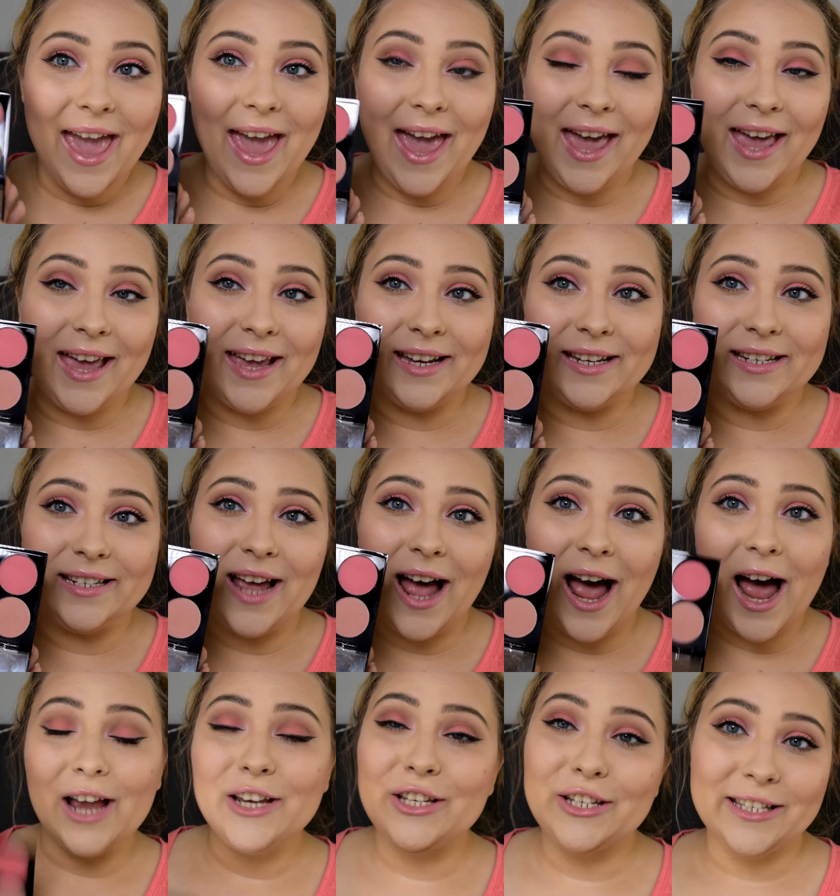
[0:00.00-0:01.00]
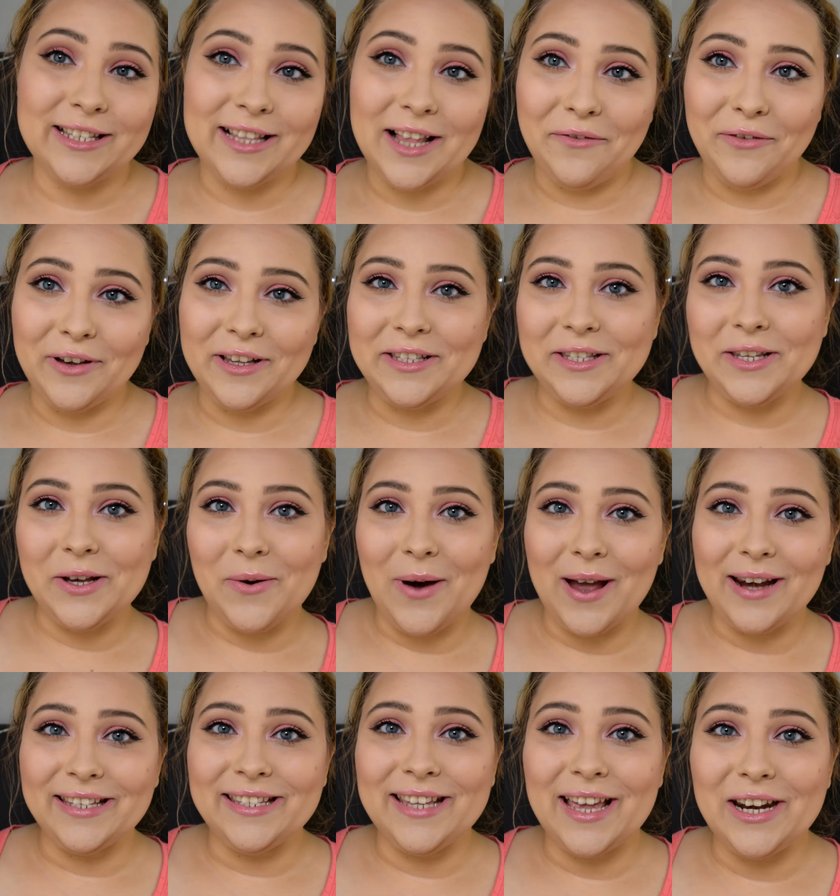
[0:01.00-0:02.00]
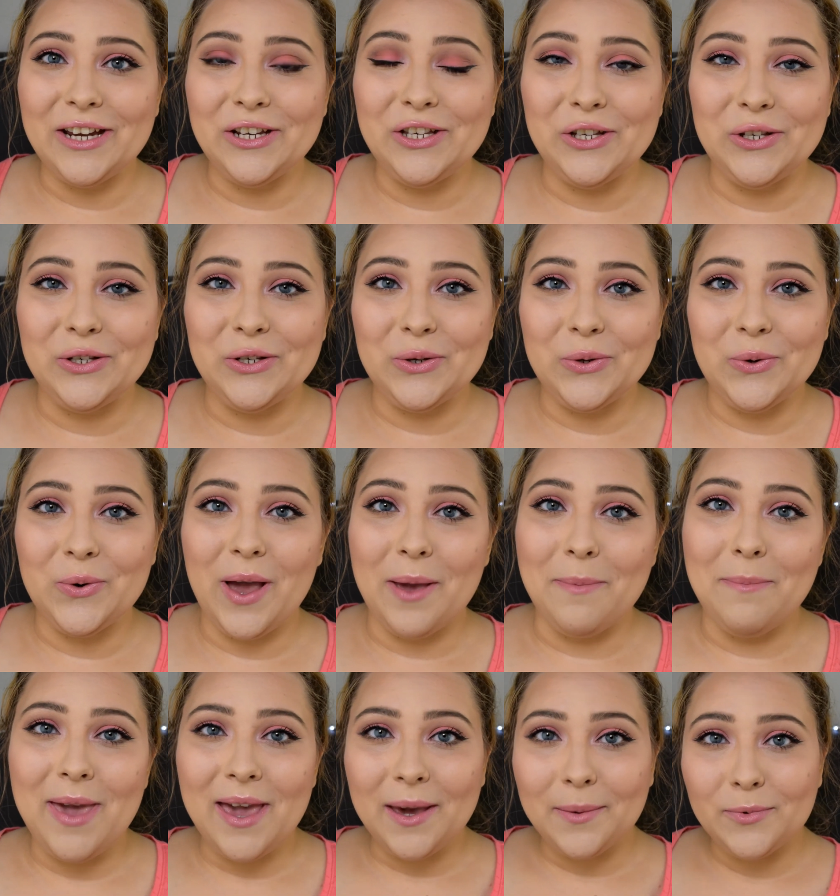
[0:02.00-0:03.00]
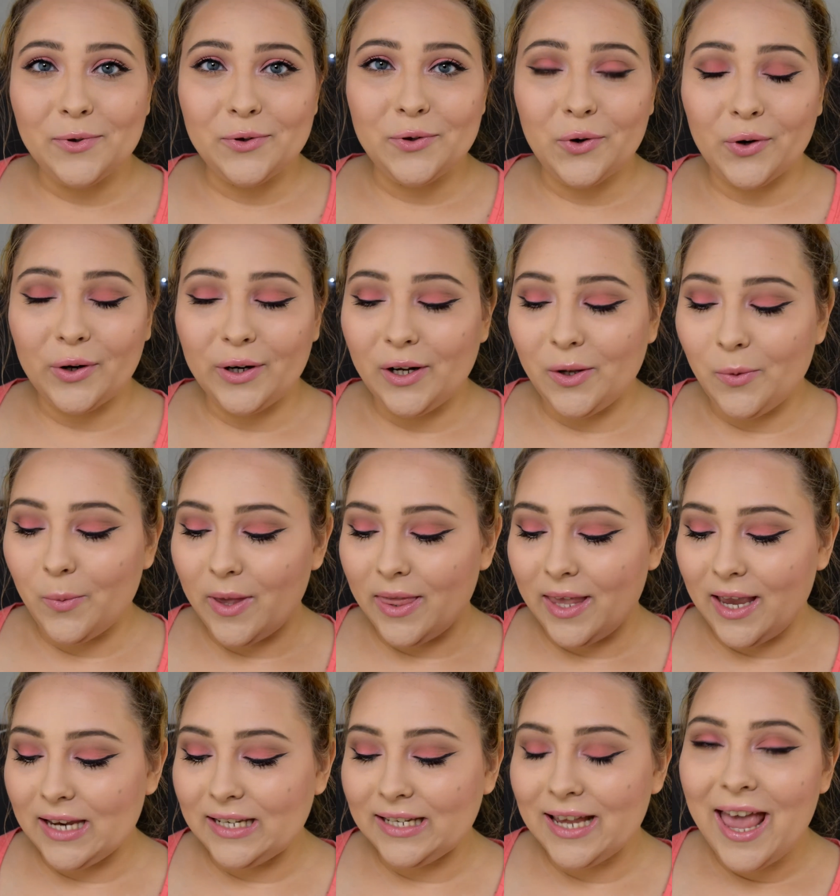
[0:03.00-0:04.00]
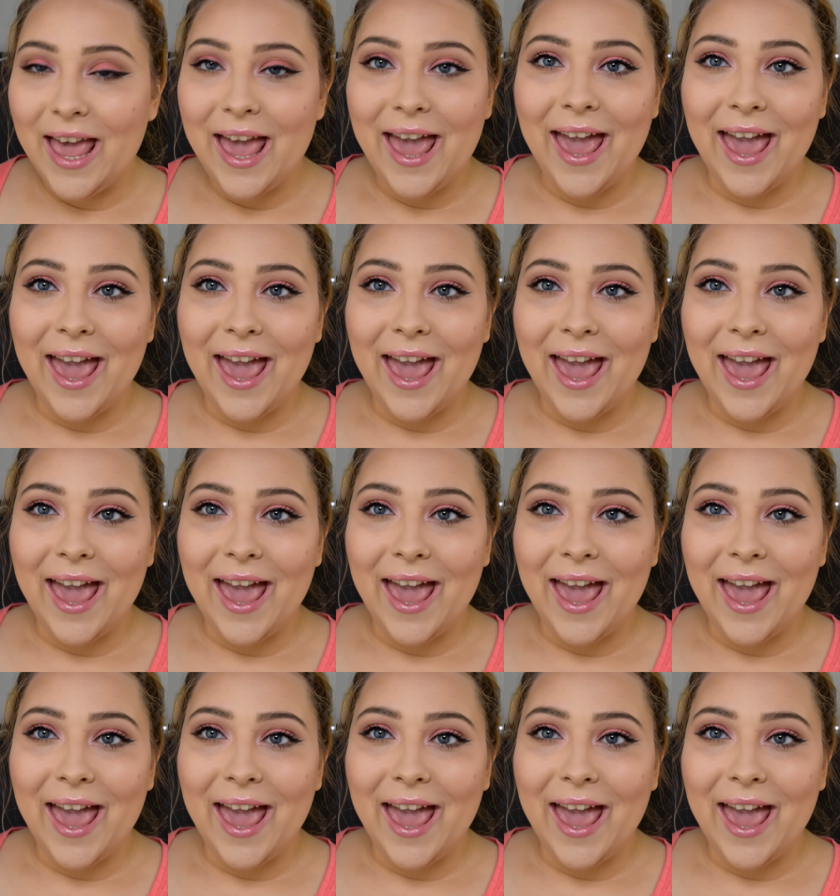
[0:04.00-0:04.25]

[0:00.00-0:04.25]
and I just love it, so I decided to do a makeup tutorial with it.